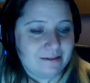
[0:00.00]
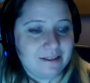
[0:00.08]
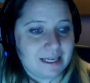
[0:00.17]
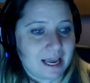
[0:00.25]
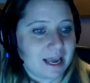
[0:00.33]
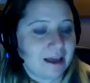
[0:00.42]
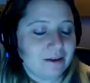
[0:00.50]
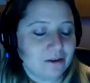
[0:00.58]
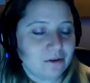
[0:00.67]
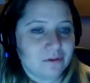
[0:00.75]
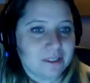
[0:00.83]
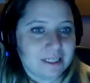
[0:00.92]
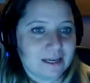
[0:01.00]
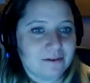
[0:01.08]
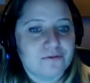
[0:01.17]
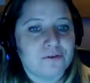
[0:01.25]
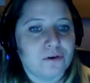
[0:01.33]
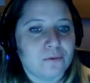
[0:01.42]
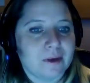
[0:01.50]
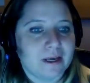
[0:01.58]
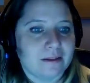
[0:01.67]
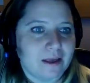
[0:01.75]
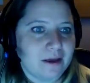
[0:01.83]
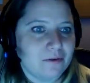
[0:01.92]
the day of
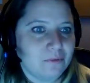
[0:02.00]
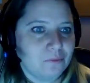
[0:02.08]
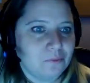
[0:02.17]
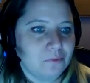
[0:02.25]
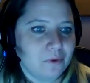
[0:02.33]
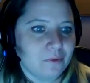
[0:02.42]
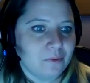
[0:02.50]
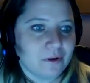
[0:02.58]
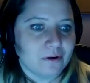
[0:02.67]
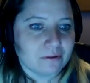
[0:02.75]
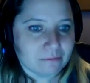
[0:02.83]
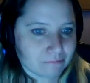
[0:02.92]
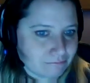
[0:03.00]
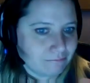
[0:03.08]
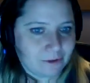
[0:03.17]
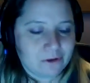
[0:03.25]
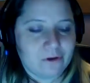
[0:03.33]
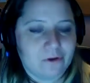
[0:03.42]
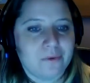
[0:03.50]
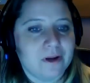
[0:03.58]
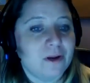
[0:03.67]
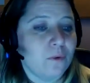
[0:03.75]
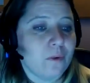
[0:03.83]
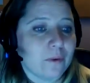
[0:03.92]
filming that we were, you know, we
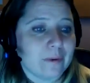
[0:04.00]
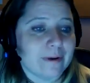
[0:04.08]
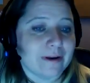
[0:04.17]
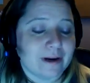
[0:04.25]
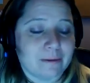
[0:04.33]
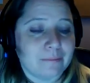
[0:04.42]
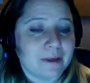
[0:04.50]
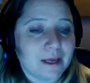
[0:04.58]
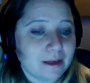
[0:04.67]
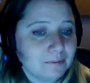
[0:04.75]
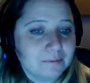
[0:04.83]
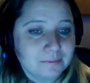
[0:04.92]
knew where we were going to be.